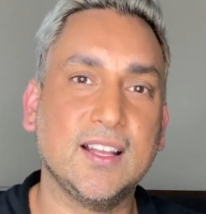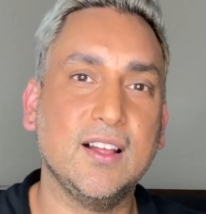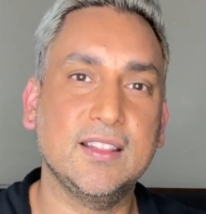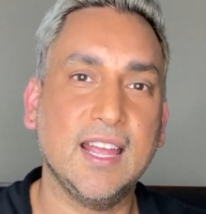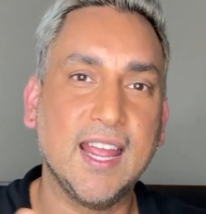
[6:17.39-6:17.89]

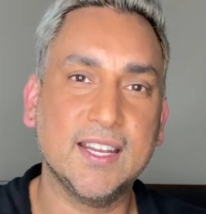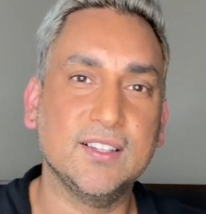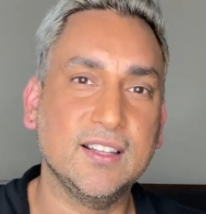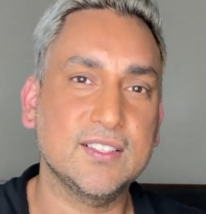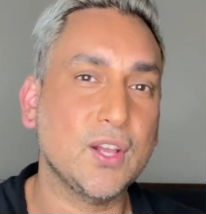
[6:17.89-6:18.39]
The
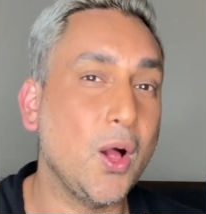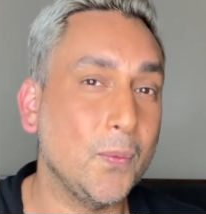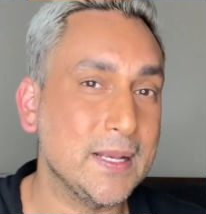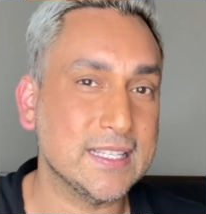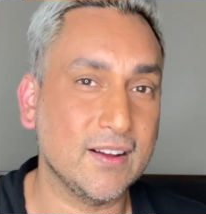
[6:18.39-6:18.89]
handle is
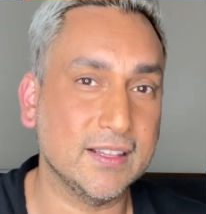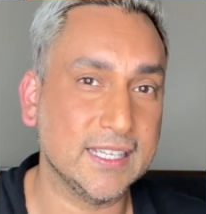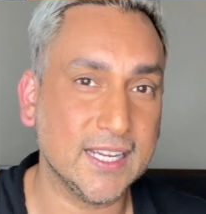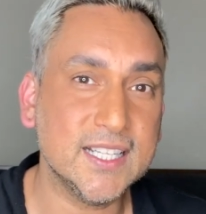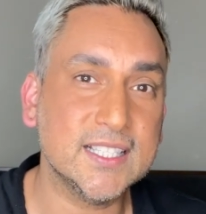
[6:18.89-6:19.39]
always on
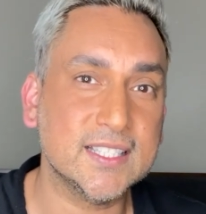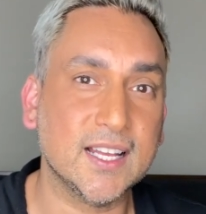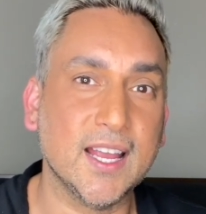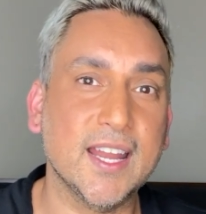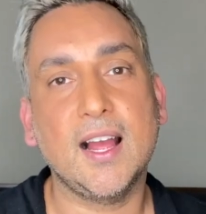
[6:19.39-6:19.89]
the
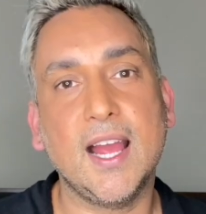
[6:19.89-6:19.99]
inside.